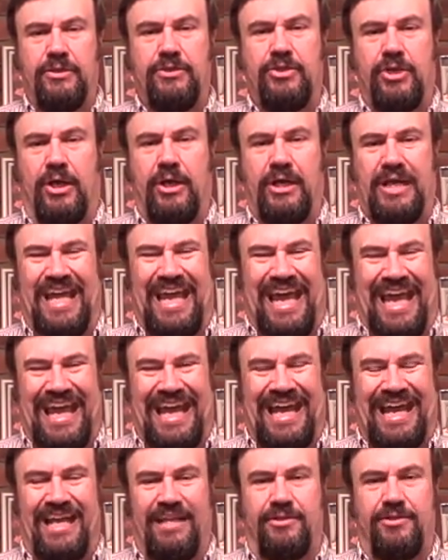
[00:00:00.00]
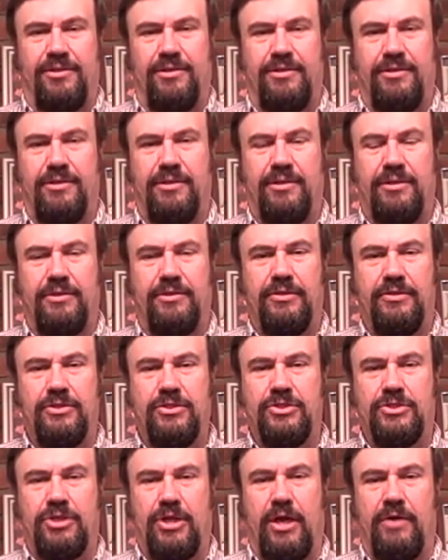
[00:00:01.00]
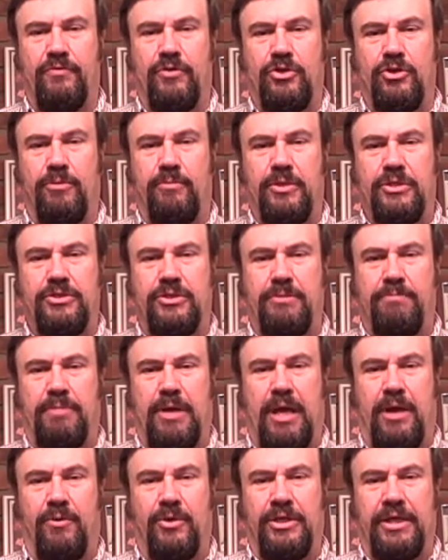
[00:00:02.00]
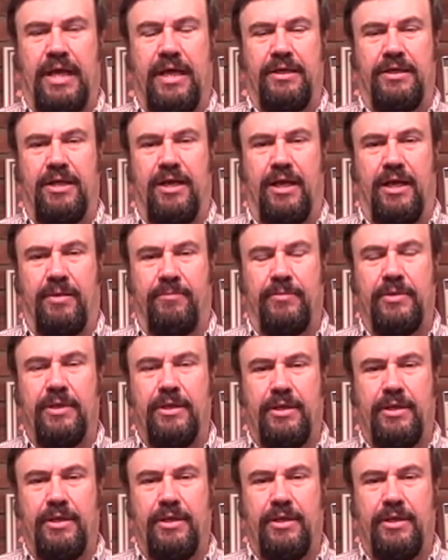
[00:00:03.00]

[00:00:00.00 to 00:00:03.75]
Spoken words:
doug@discoveryourmissingpower.com.